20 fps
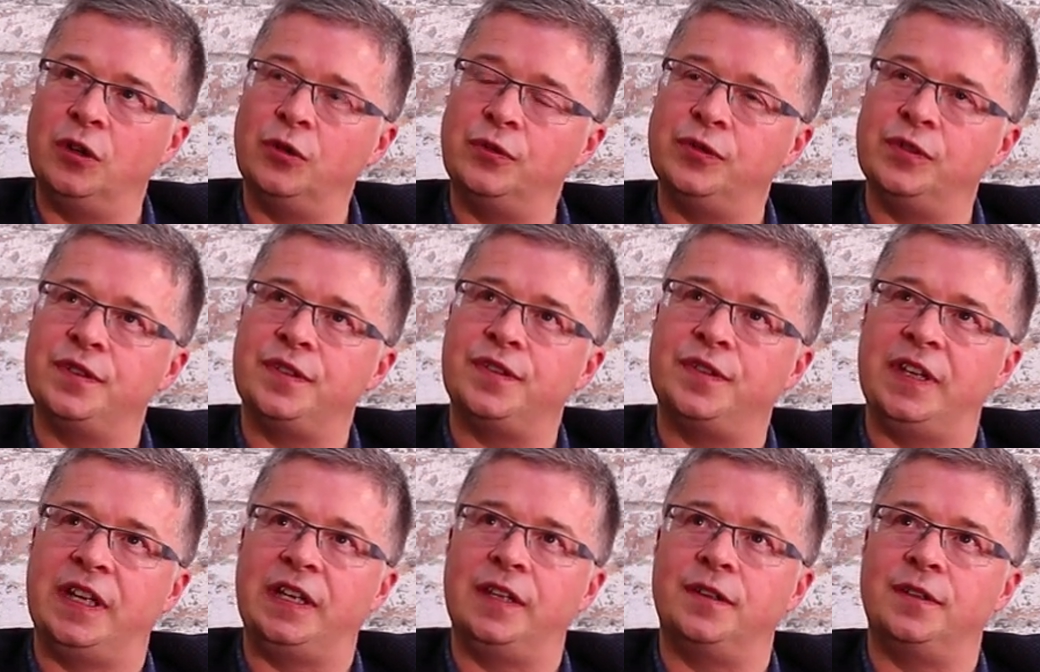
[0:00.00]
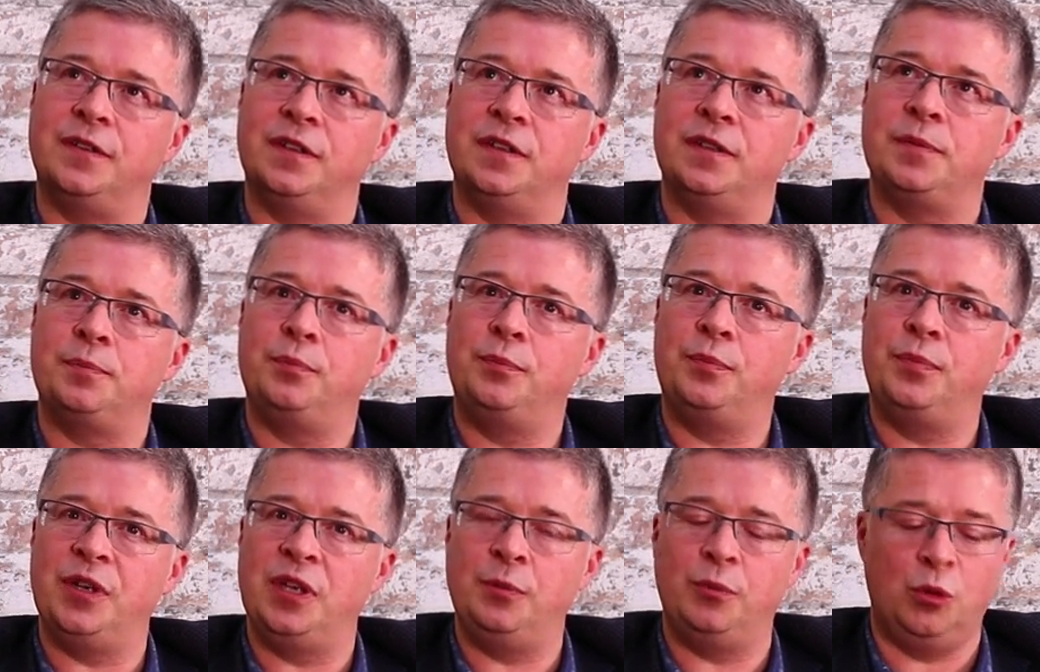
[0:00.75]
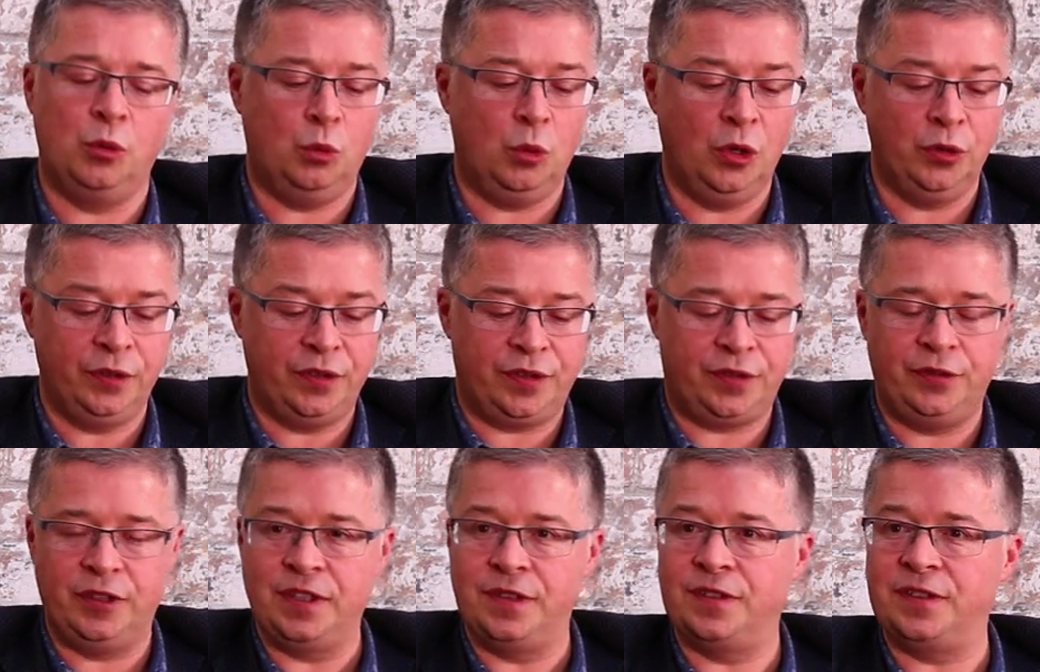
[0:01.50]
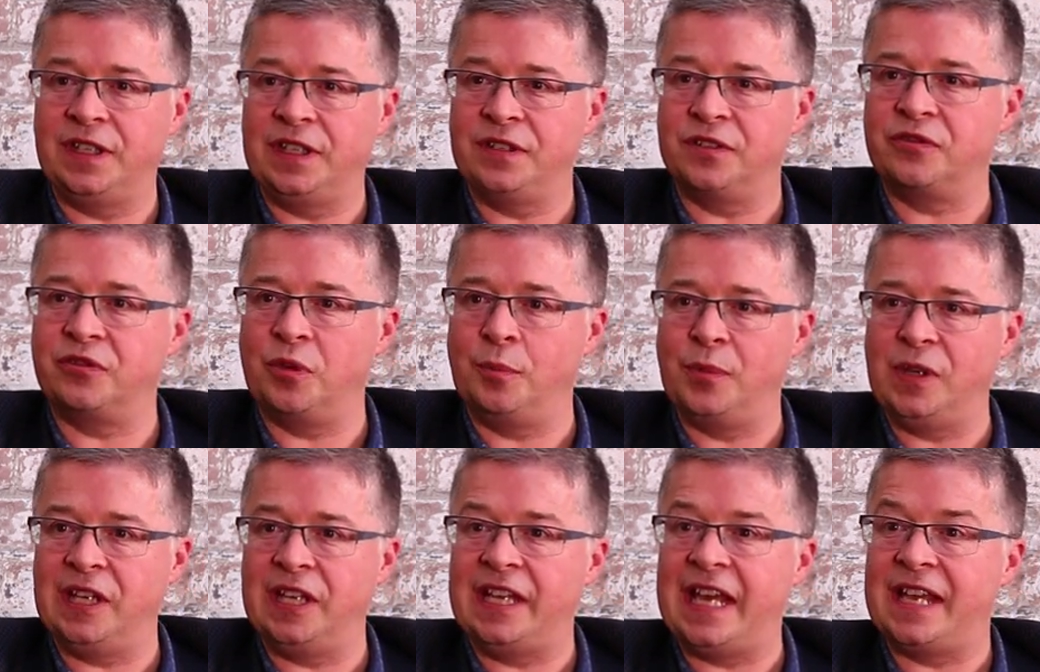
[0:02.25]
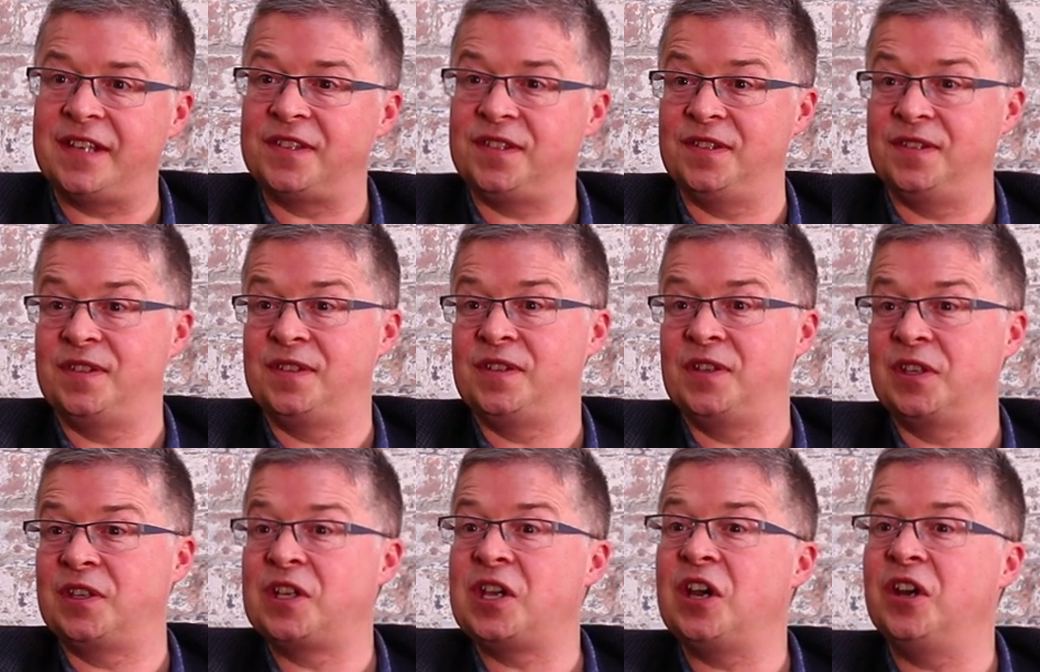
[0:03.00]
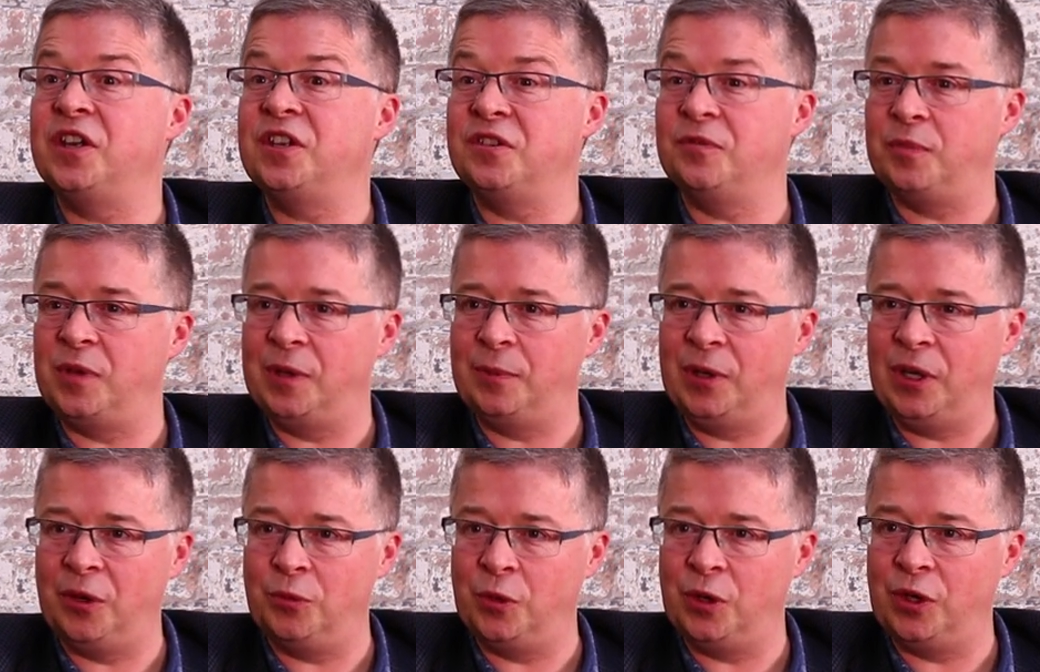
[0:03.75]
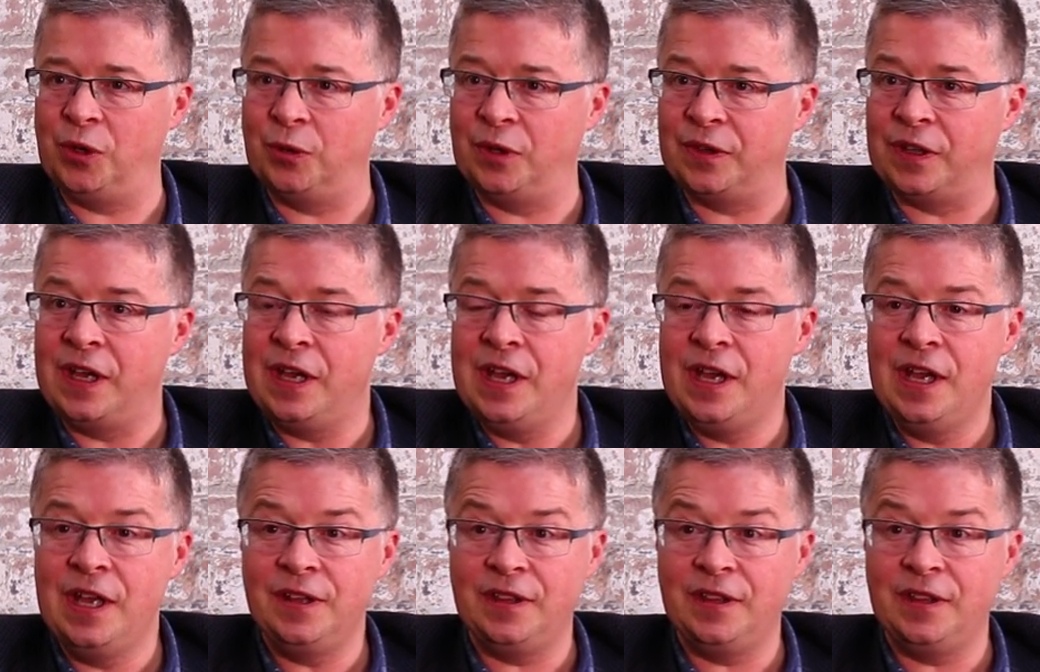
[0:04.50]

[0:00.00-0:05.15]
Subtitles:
I often think that people want three things from me, in essence, the kind of people I work with.